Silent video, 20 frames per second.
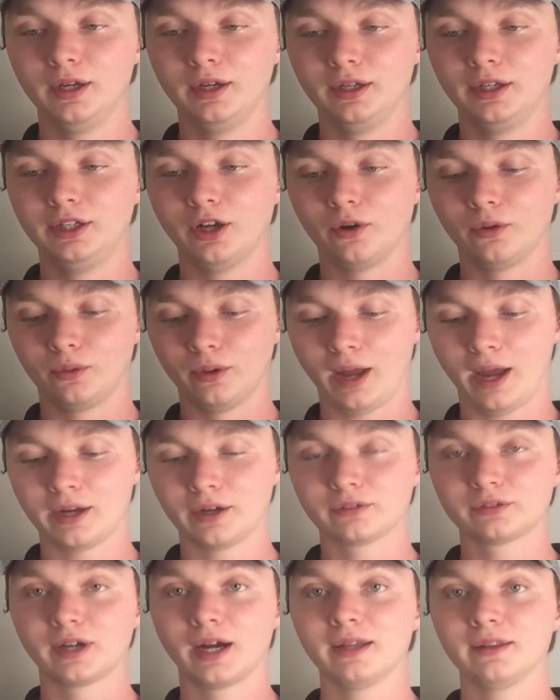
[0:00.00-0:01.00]
you know, at
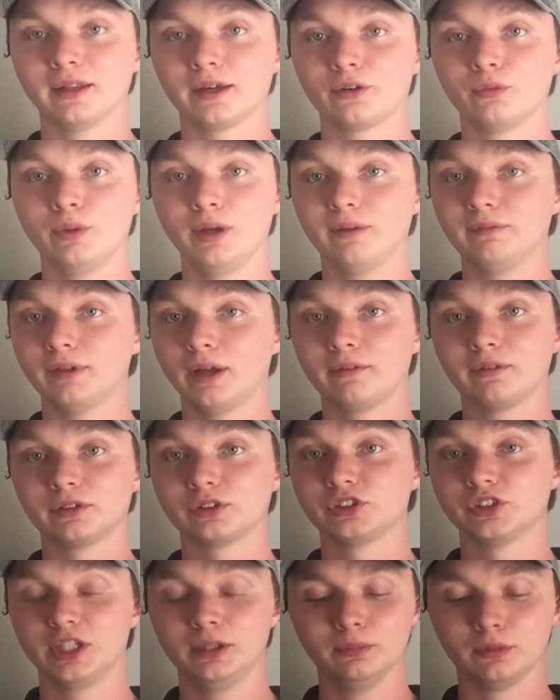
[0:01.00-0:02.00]
a rate like we have never
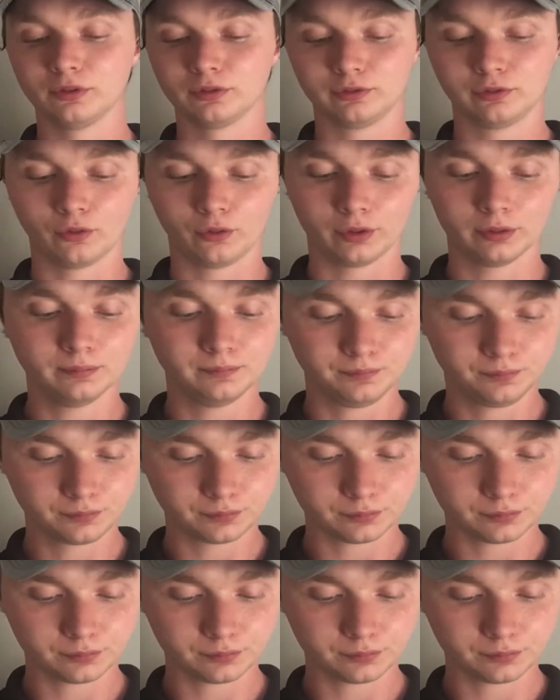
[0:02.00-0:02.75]
seen before.